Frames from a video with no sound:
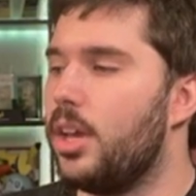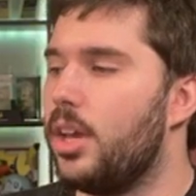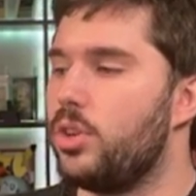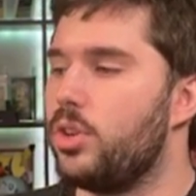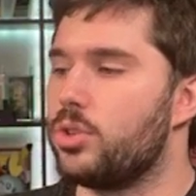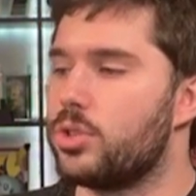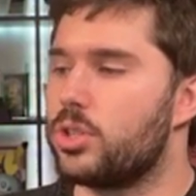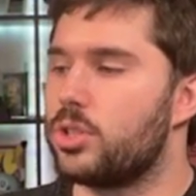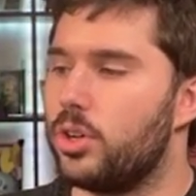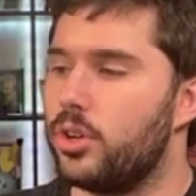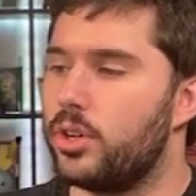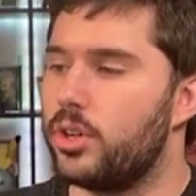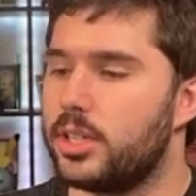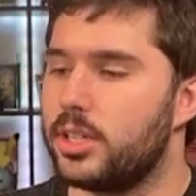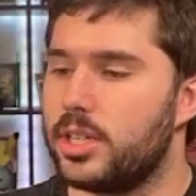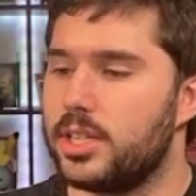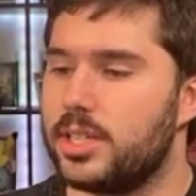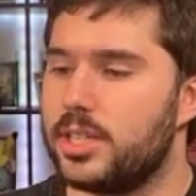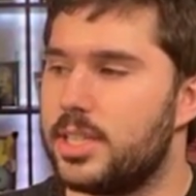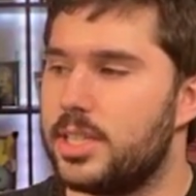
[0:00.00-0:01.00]
you're starting
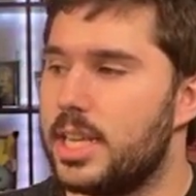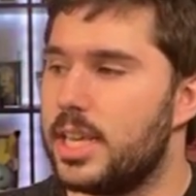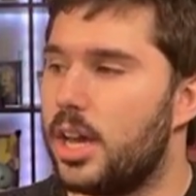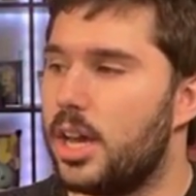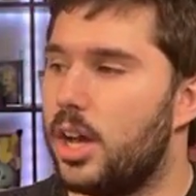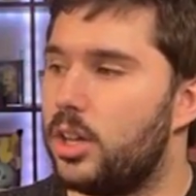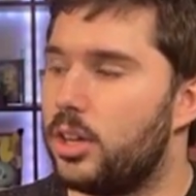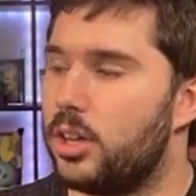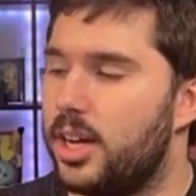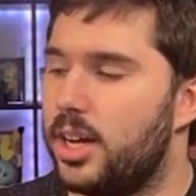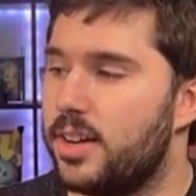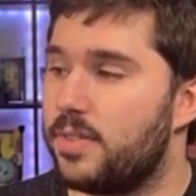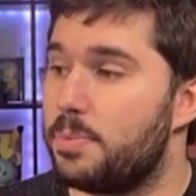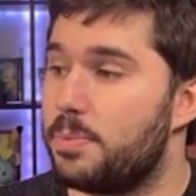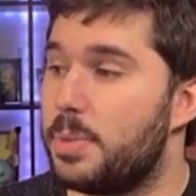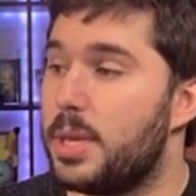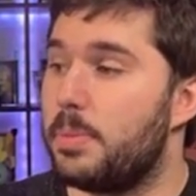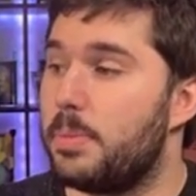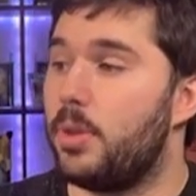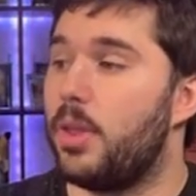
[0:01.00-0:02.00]
to see a lot of
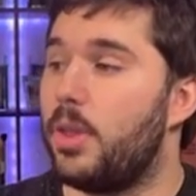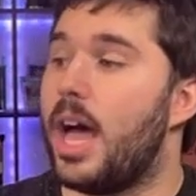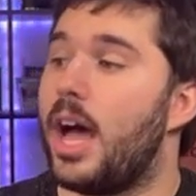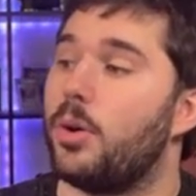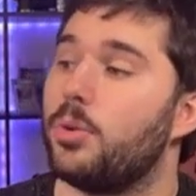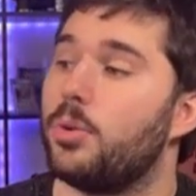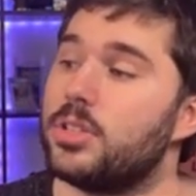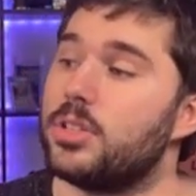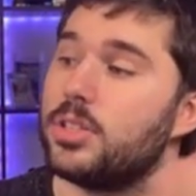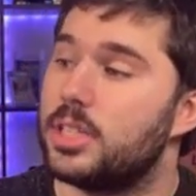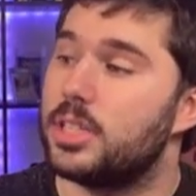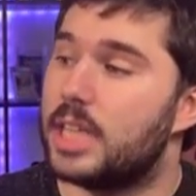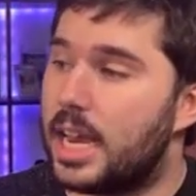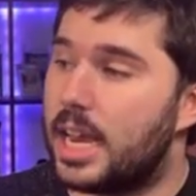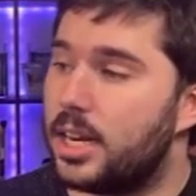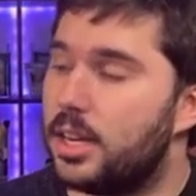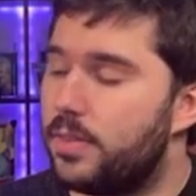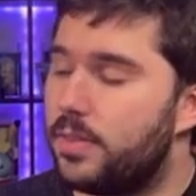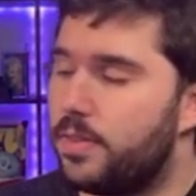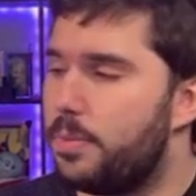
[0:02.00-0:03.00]
people
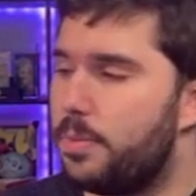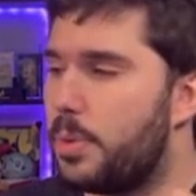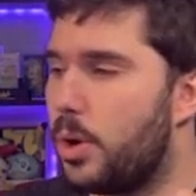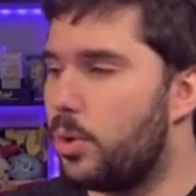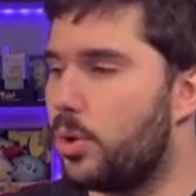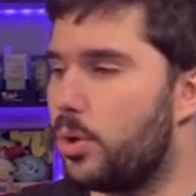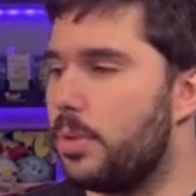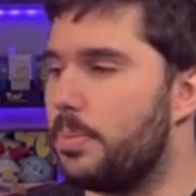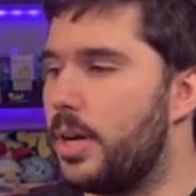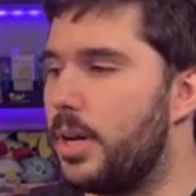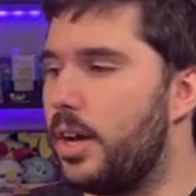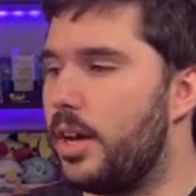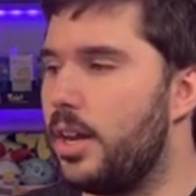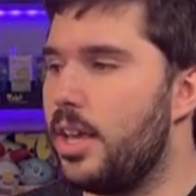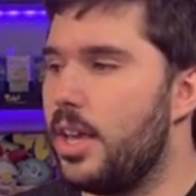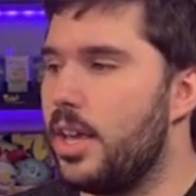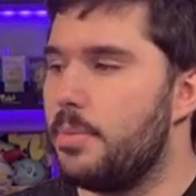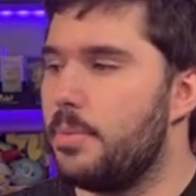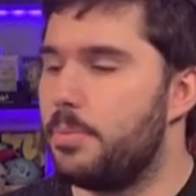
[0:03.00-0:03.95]
outside of Pokemon,